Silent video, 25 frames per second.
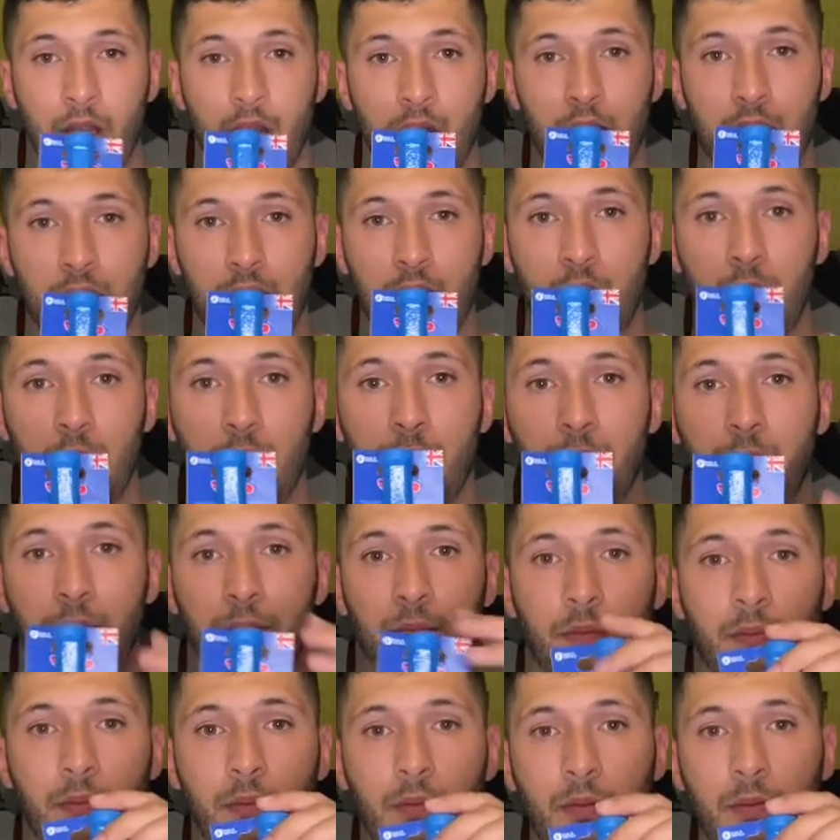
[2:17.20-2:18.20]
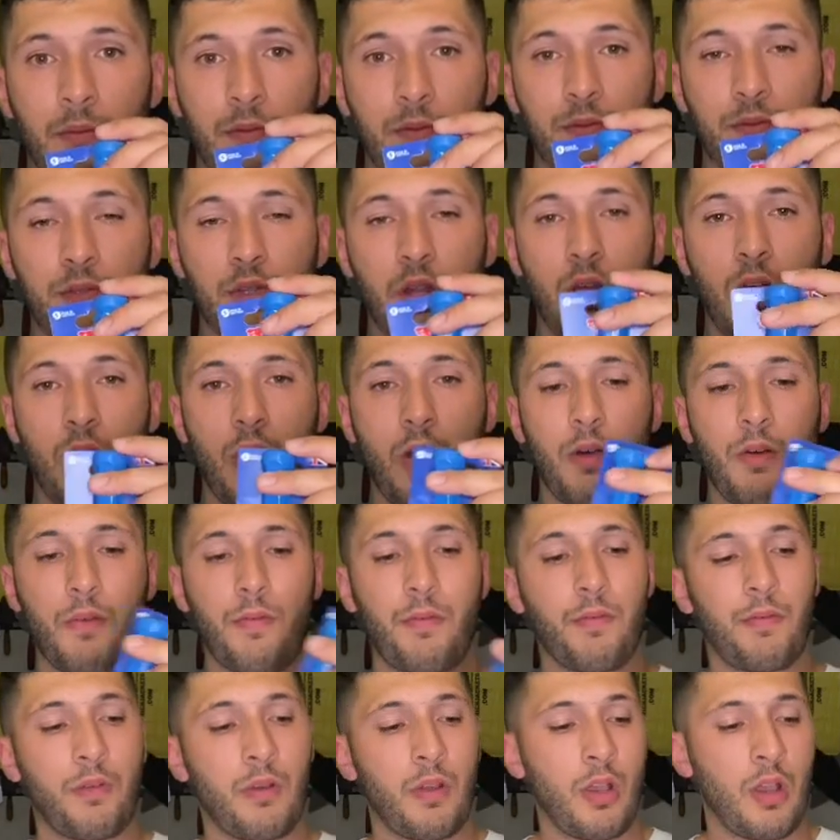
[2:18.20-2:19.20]
So, start
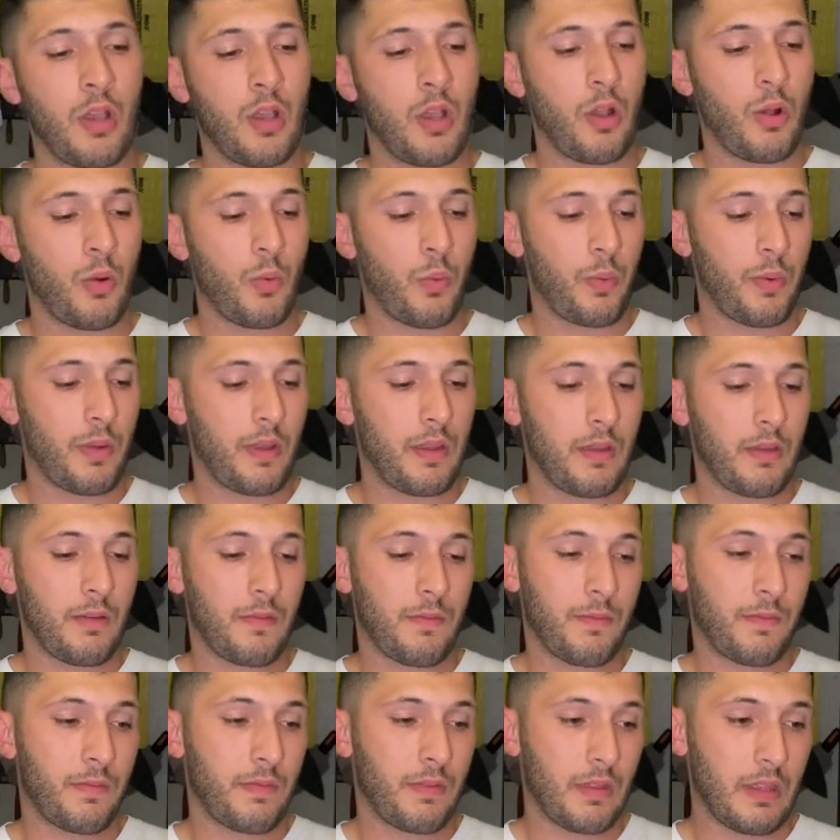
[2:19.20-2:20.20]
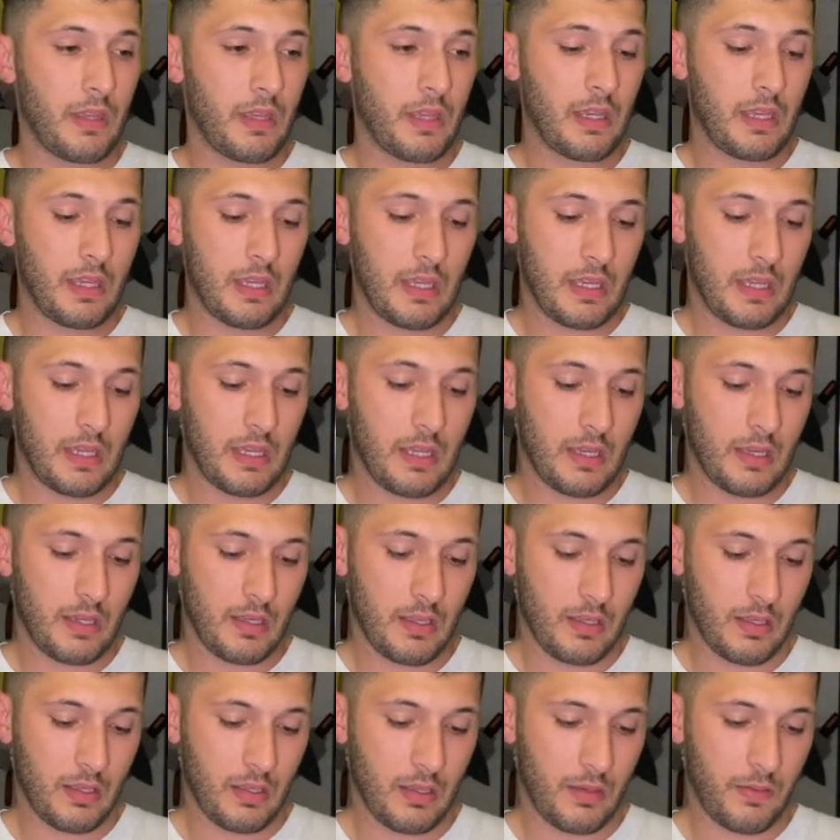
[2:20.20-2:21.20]
off with the,
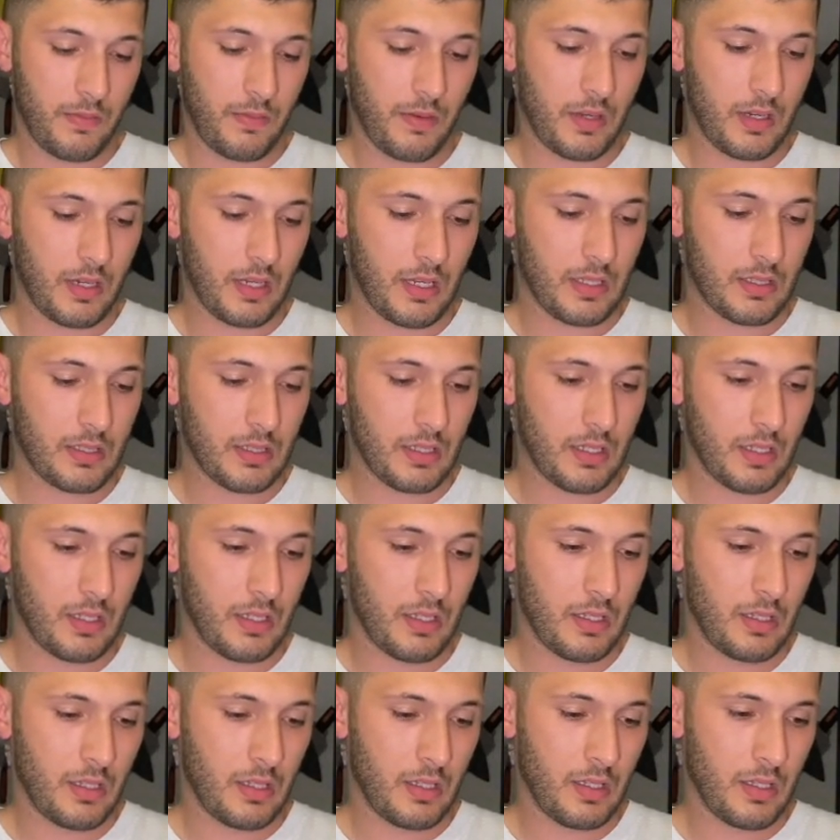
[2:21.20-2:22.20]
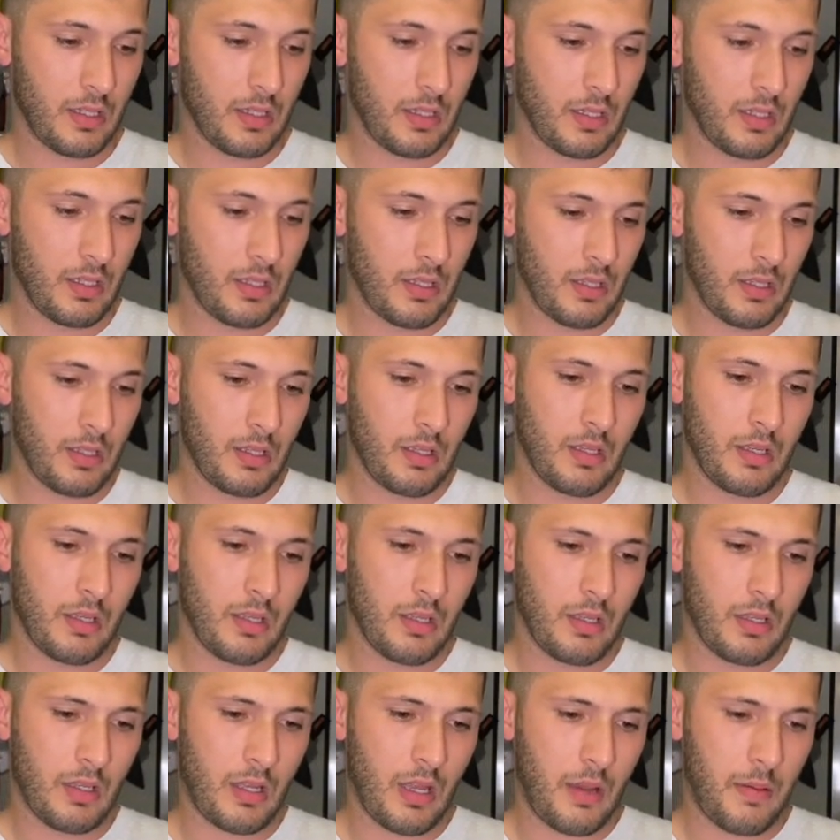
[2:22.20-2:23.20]
I think that's a,
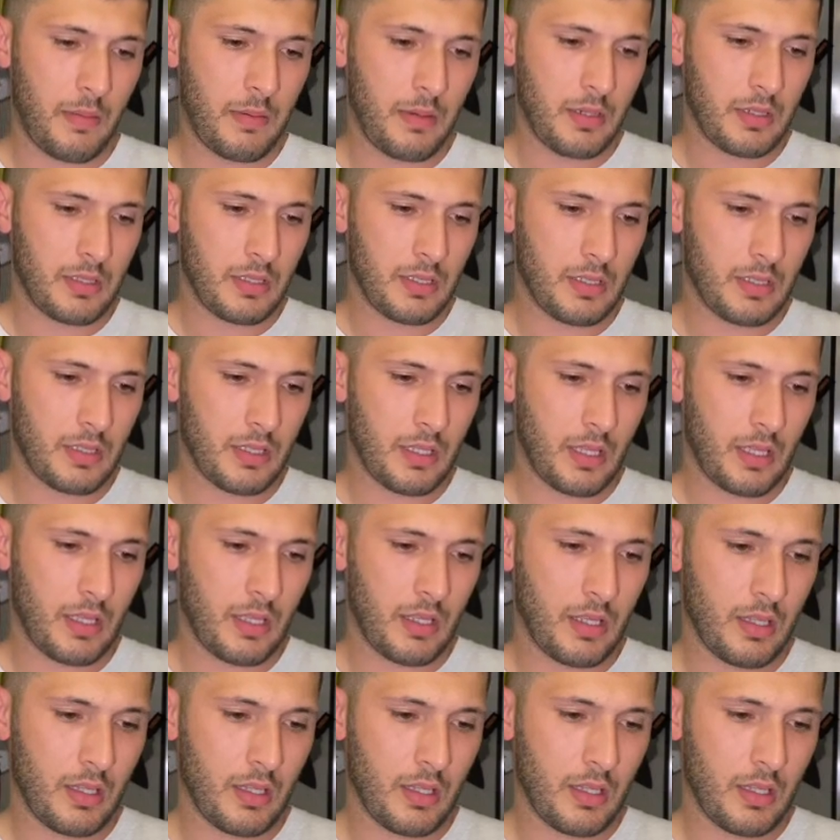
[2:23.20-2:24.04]
how many inches is that?